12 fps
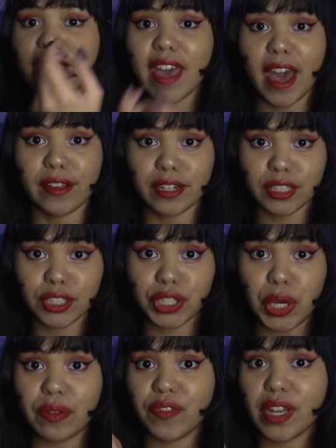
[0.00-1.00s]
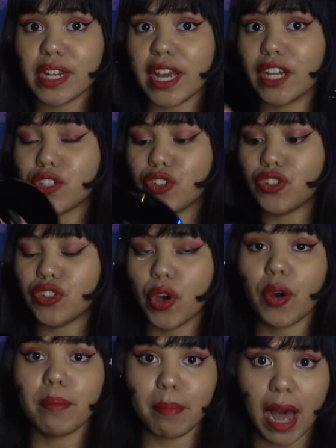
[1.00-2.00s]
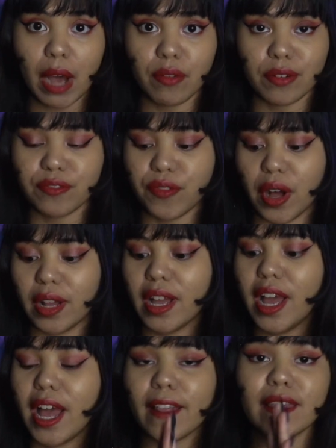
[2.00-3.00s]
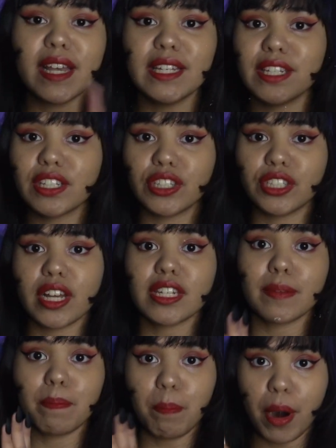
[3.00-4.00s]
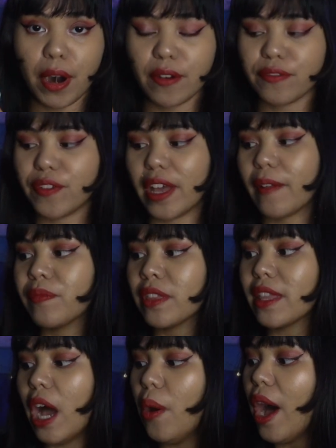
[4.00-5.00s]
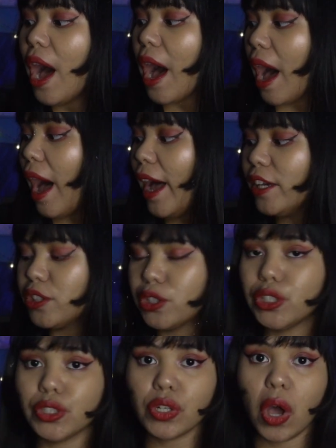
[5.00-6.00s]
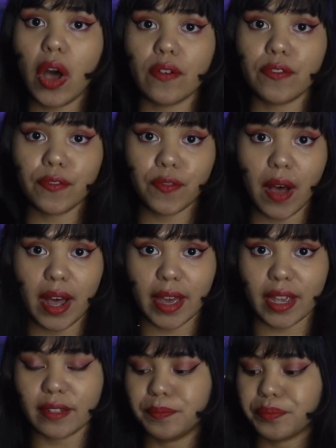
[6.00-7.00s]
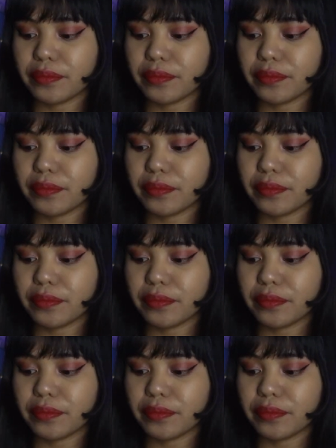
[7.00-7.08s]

the energy of it. It's so powerful. This is just perfect. Now, I could not find